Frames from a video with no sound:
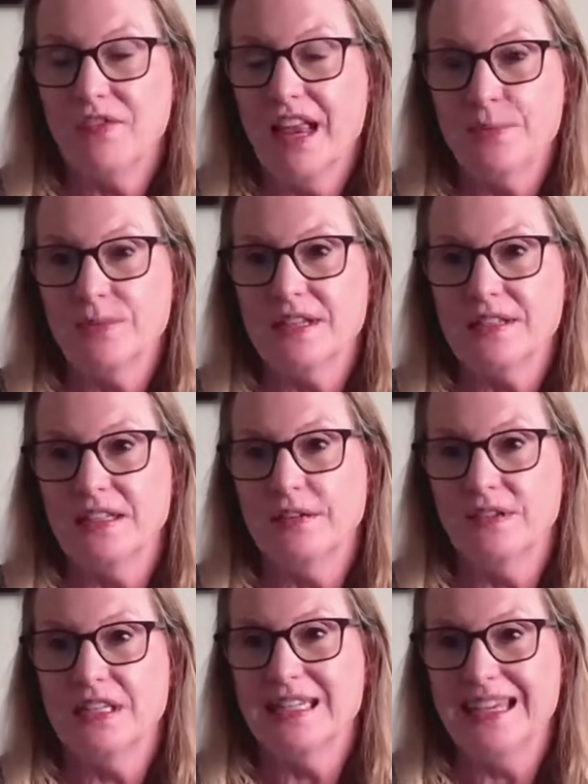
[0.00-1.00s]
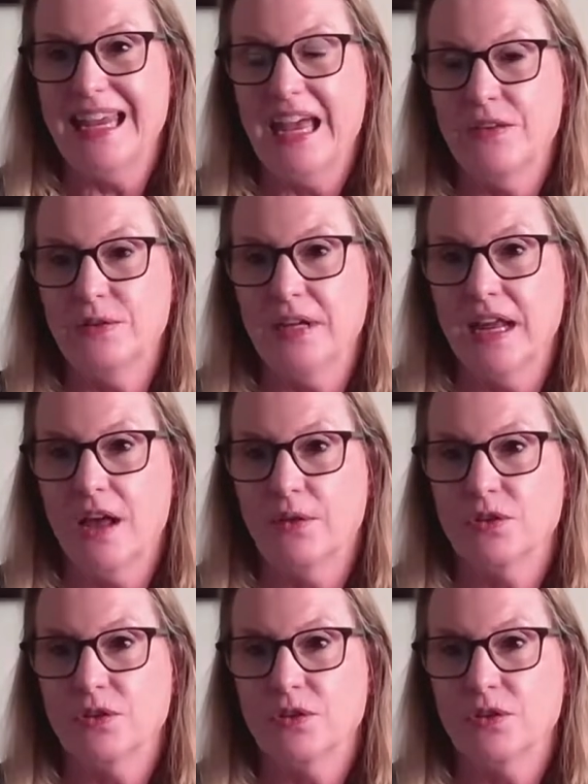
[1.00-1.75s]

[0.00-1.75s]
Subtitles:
families living together now,